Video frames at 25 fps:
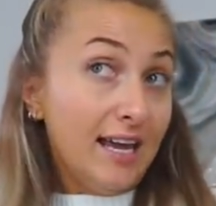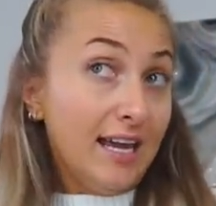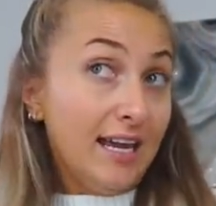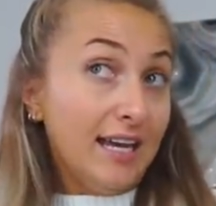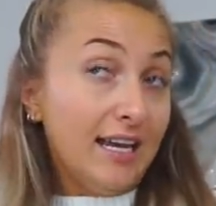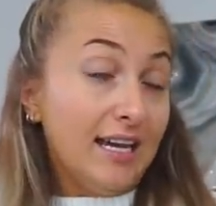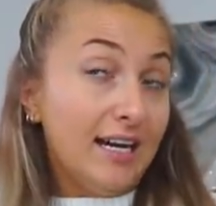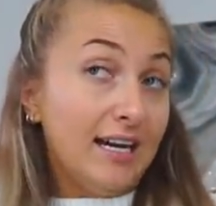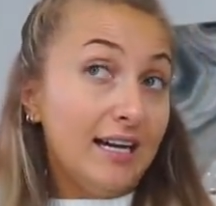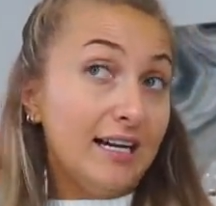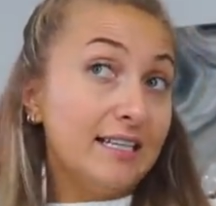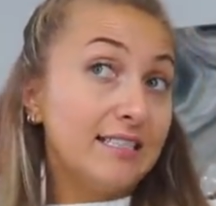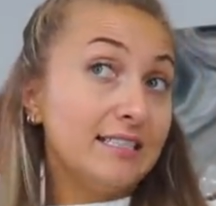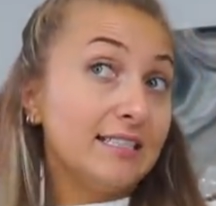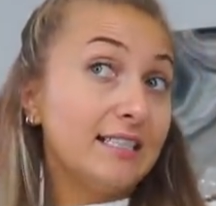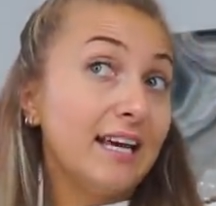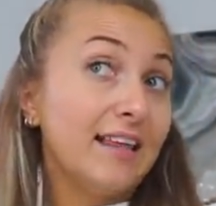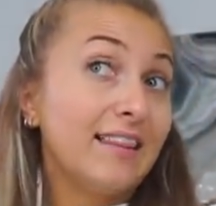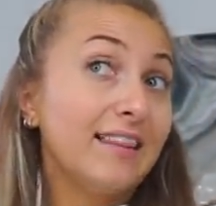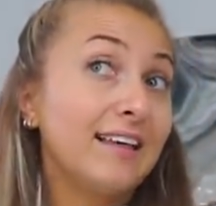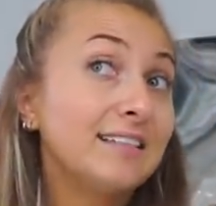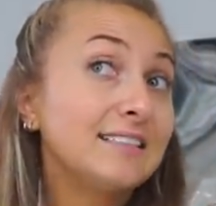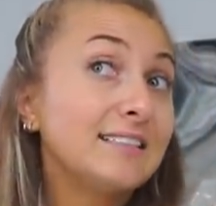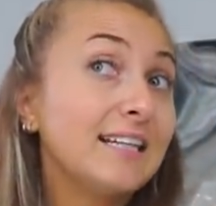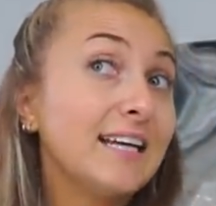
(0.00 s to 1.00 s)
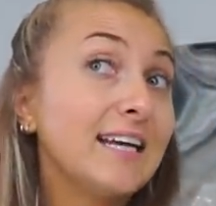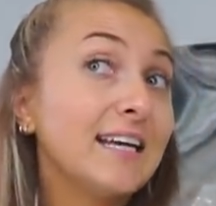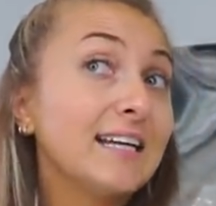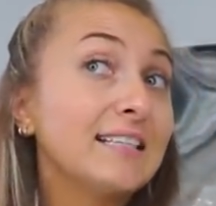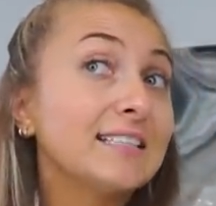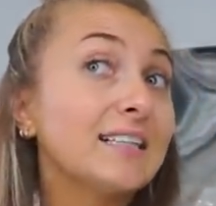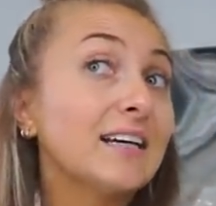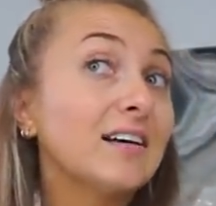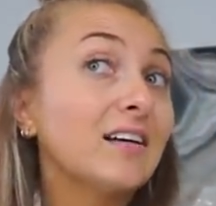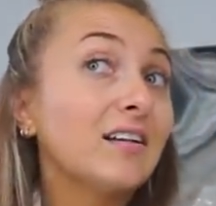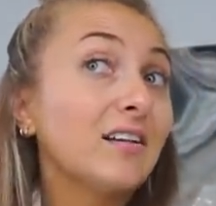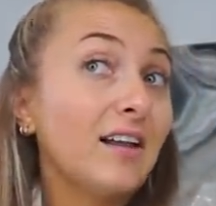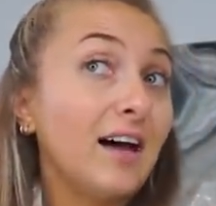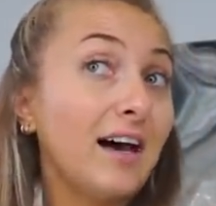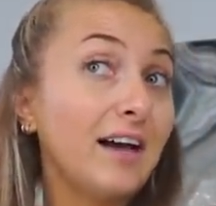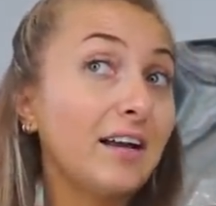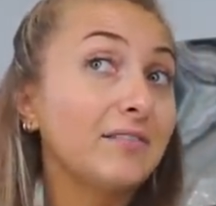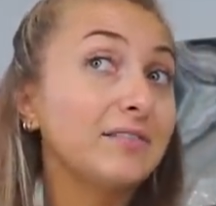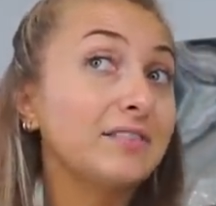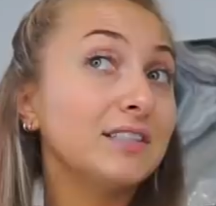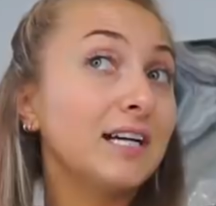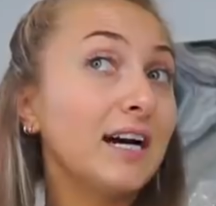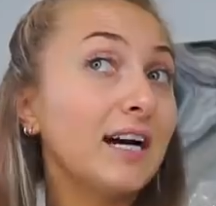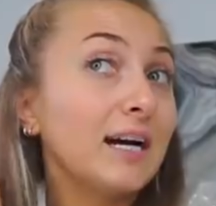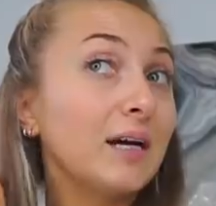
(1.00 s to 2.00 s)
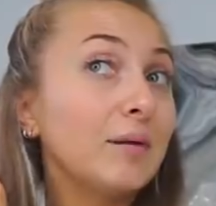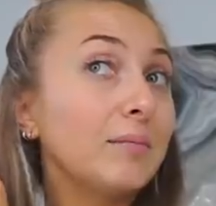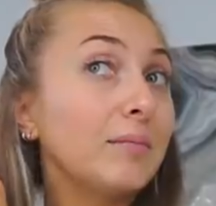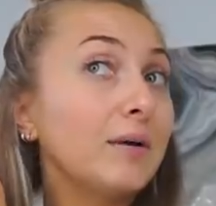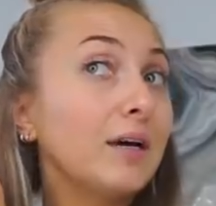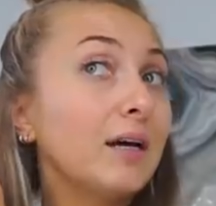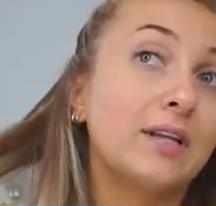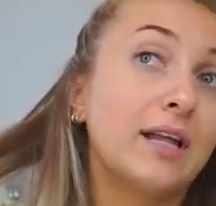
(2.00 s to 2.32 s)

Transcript: and that takes a lot of time.